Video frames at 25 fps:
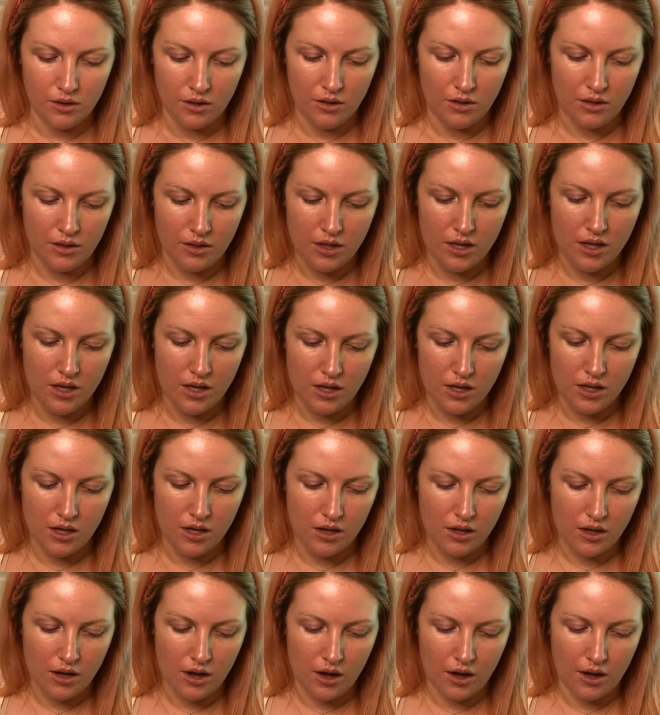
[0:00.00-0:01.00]

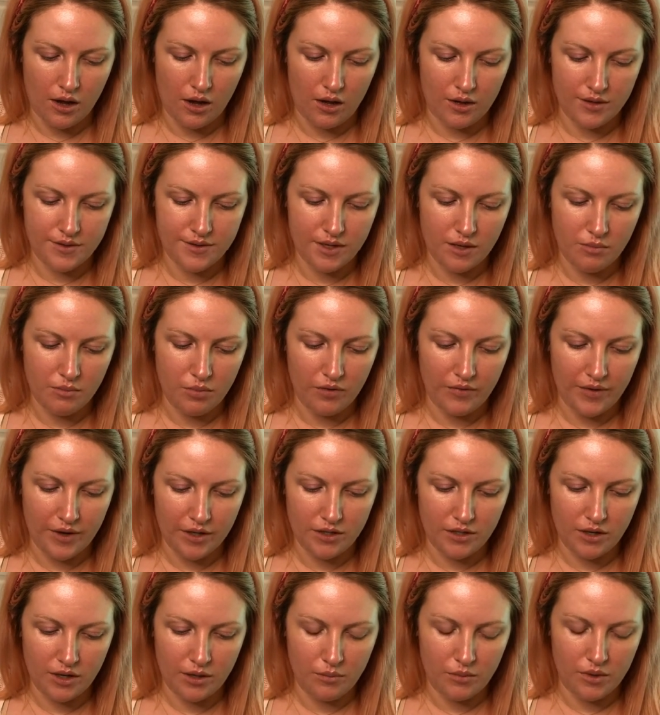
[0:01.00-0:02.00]
the Skin
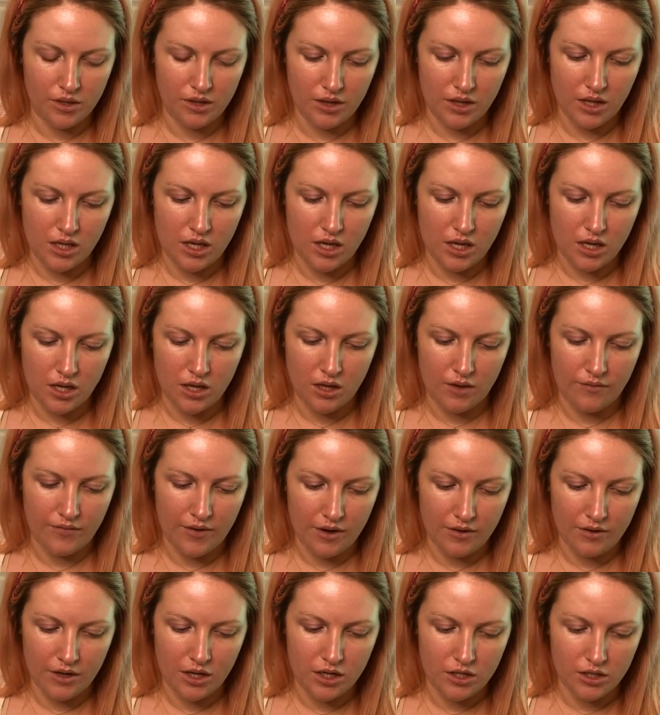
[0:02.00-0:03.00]
Perfector in with the
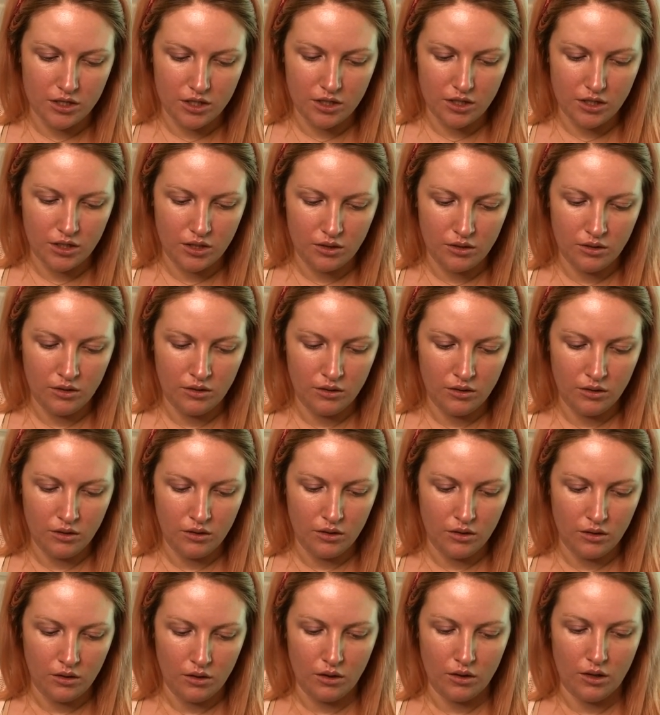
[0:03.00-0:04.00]
foundation
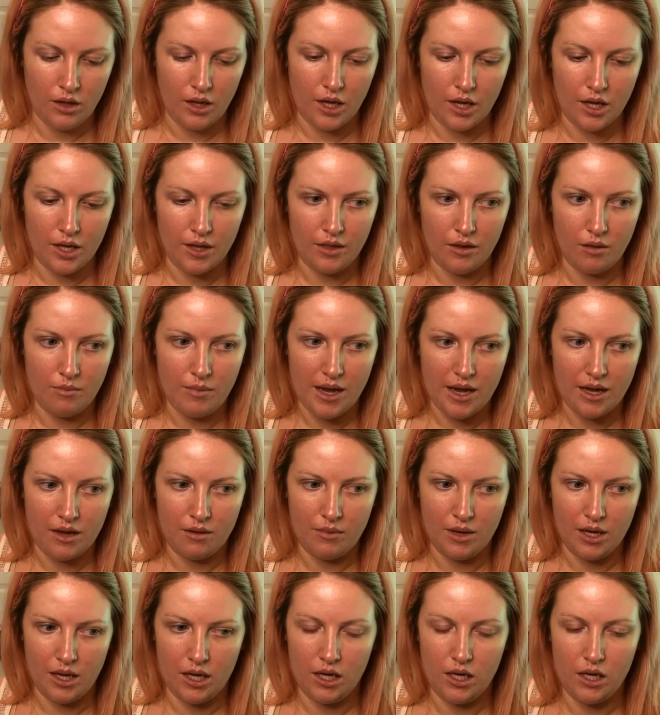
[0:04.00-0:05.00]
on the back of
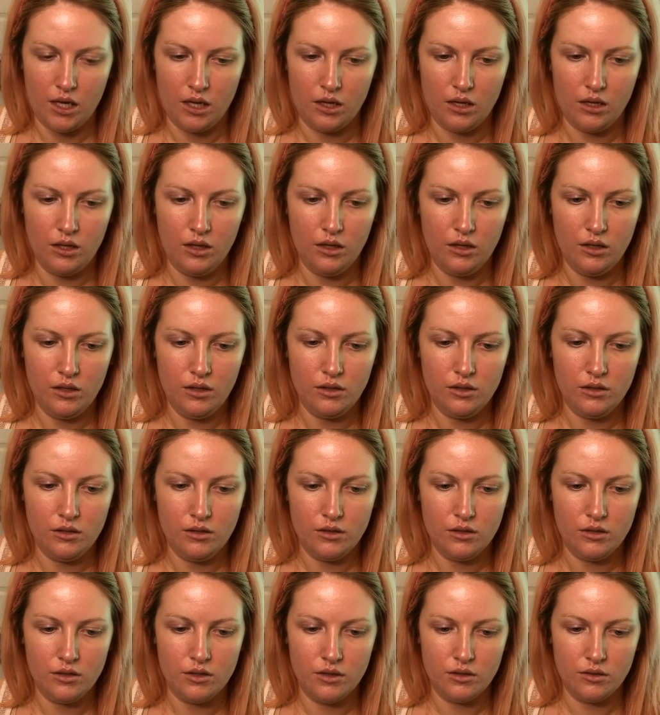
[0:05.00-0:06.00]
my
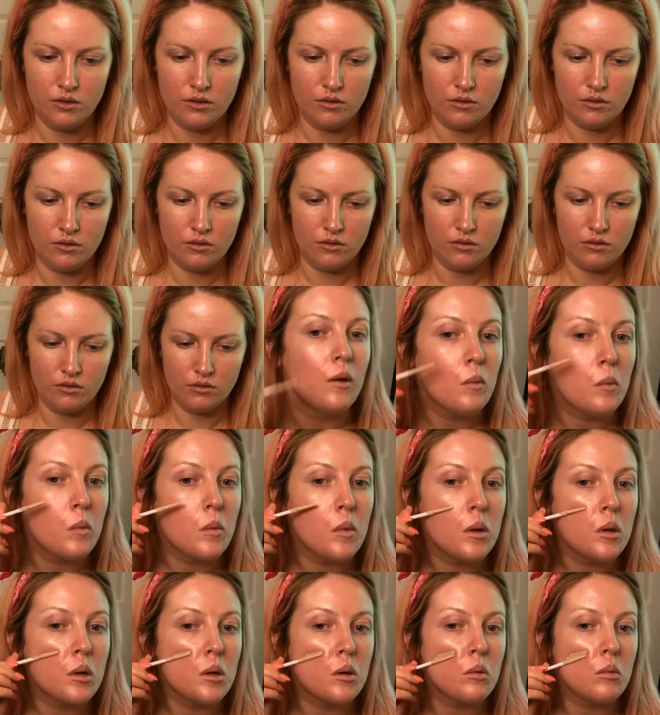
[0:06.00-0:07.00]
hand. I'm
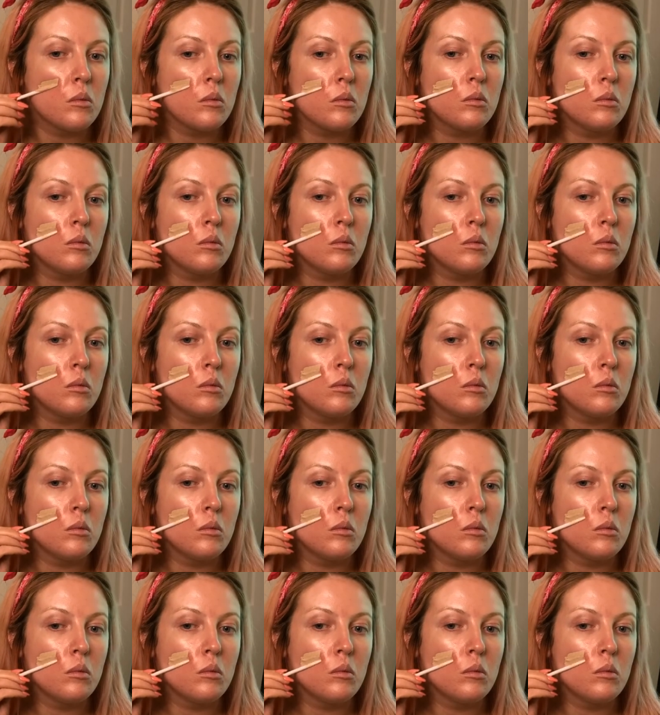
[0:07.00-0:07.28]
gonna